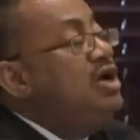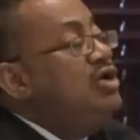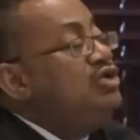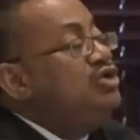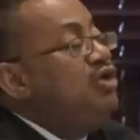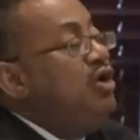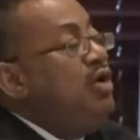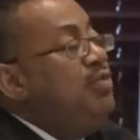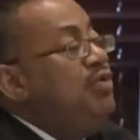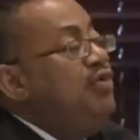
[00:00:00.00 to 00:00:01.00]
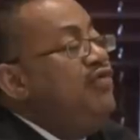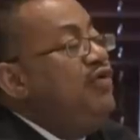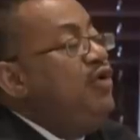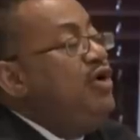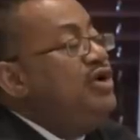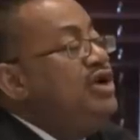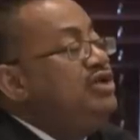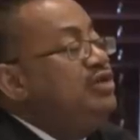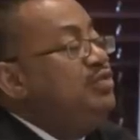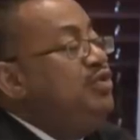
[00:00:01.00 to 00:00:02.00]
showing approval or
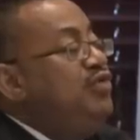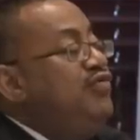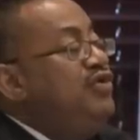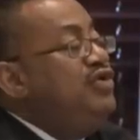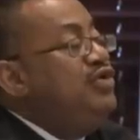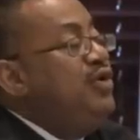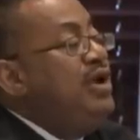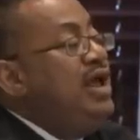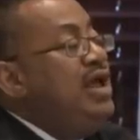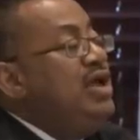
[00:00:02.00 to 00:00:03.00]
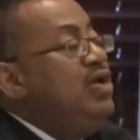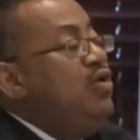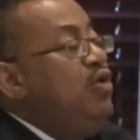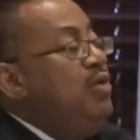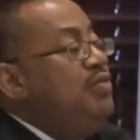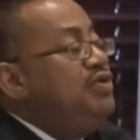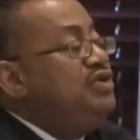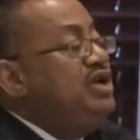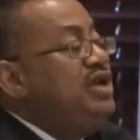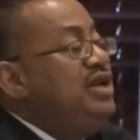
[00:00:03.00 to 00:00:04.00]
disapproval during a court
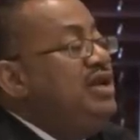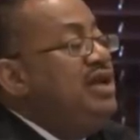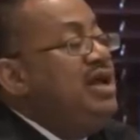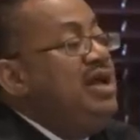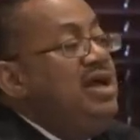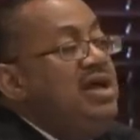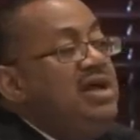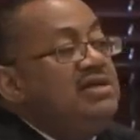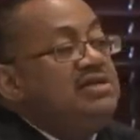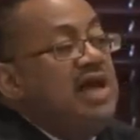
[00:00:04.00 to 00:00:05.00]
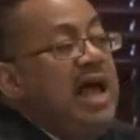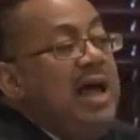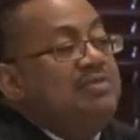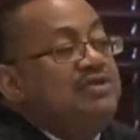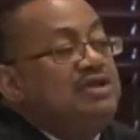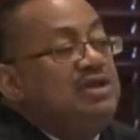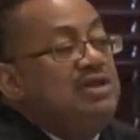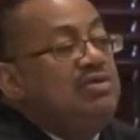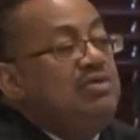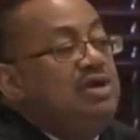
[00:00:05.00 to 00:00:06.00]
proceeding is
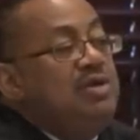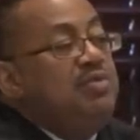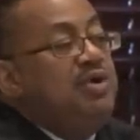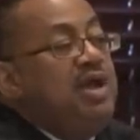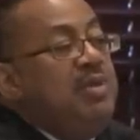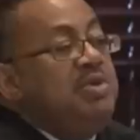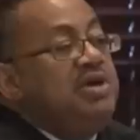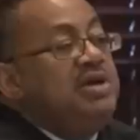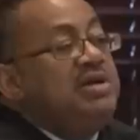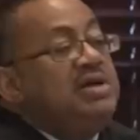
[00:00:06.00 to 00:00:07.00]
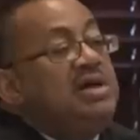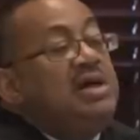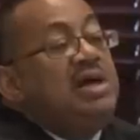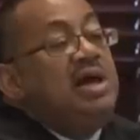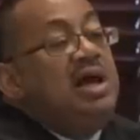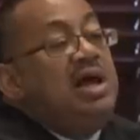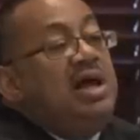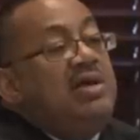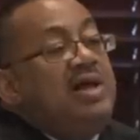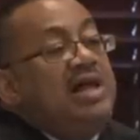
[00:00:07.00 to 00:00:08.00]
absolutely prohibited?
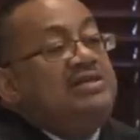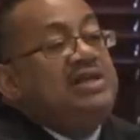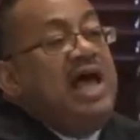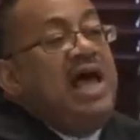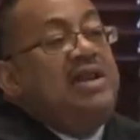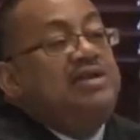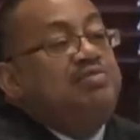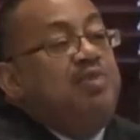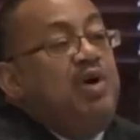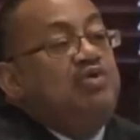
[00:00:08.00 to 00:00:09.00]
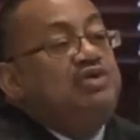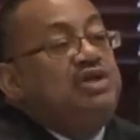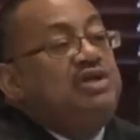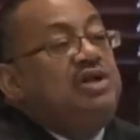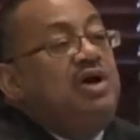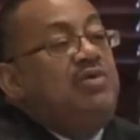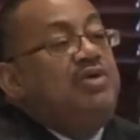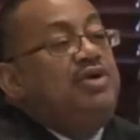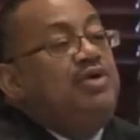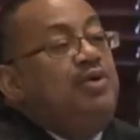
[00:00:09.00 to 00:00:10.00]
That sign is posted on
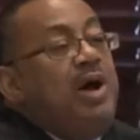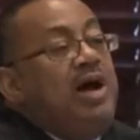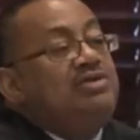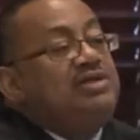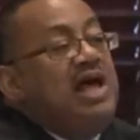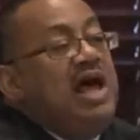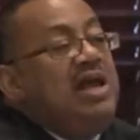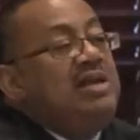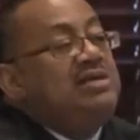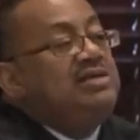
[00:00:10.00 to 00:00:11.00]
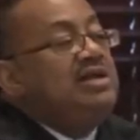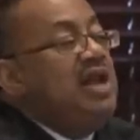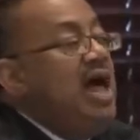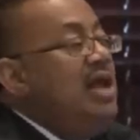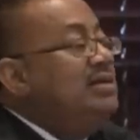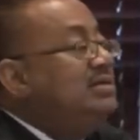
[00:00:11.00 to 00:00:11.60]
the door outside, is it not?